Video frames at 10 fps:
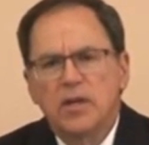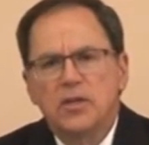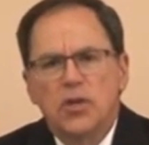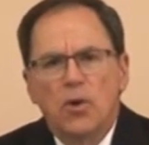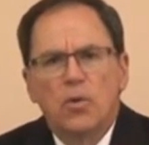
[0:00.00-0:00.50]

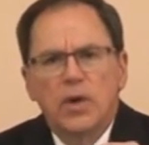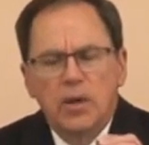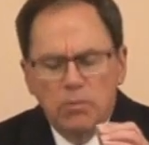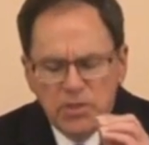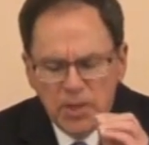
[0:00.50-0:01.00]
So
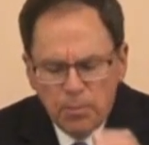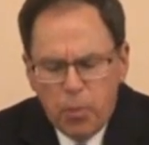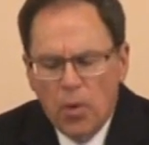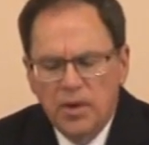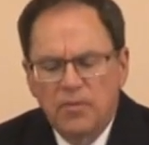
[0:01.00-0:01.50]
it was
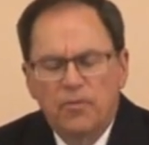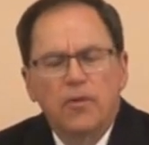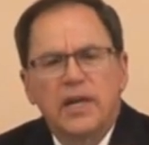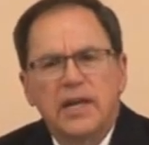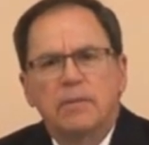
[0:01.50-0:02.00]
important
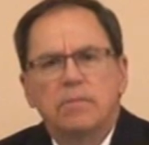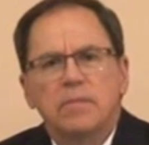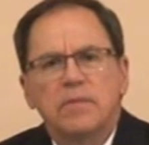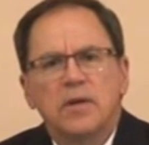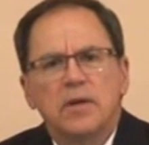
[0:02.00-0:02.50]
for him